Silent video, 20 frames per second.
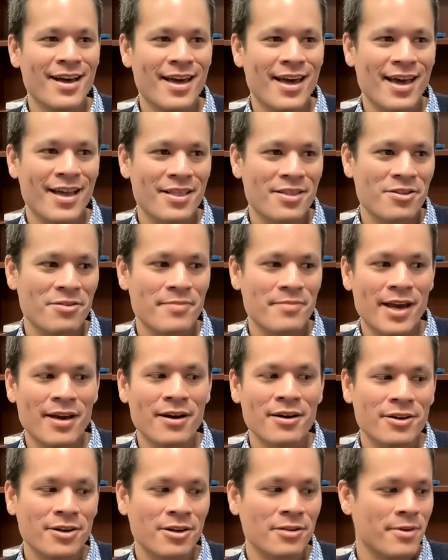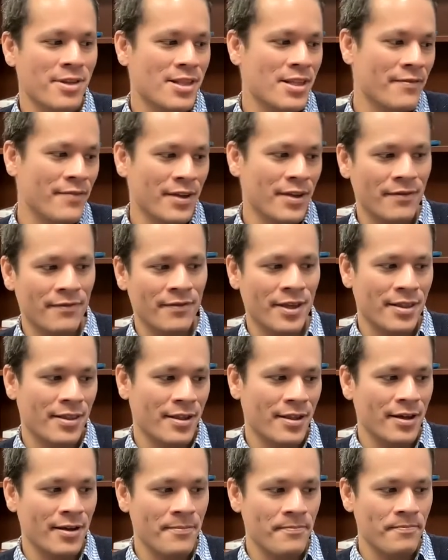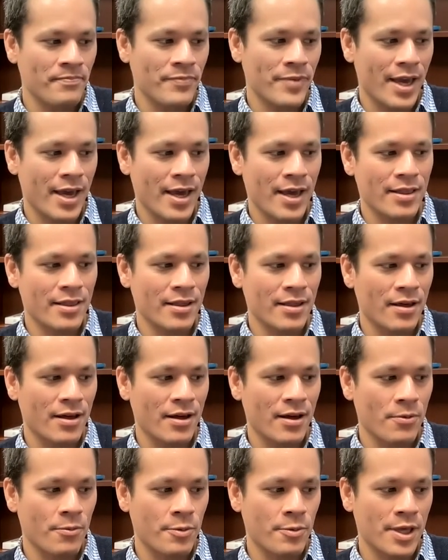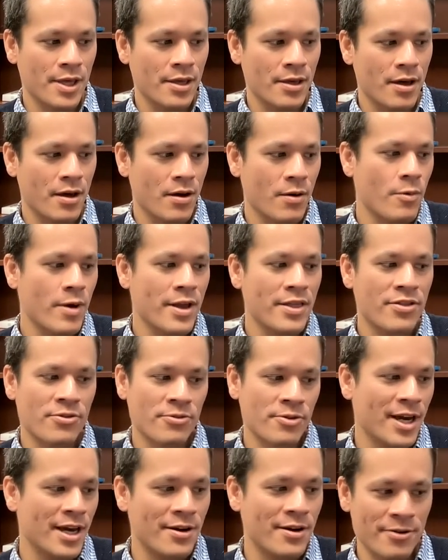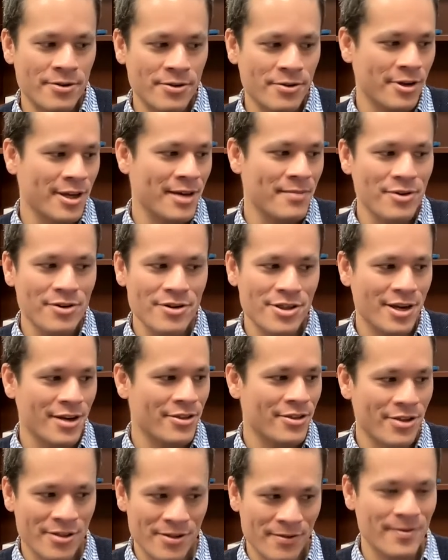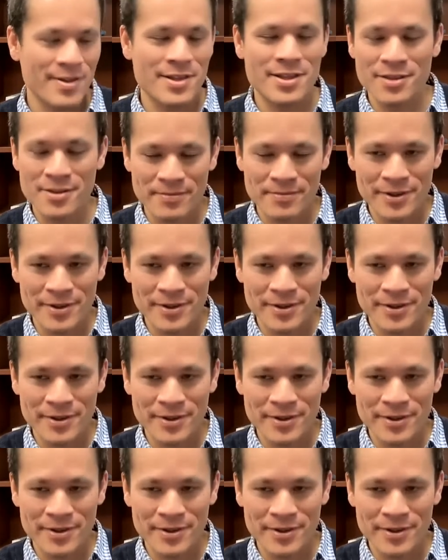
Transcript: And so my uncle was living in Vietnam, and we went together to Cambodia just to visit the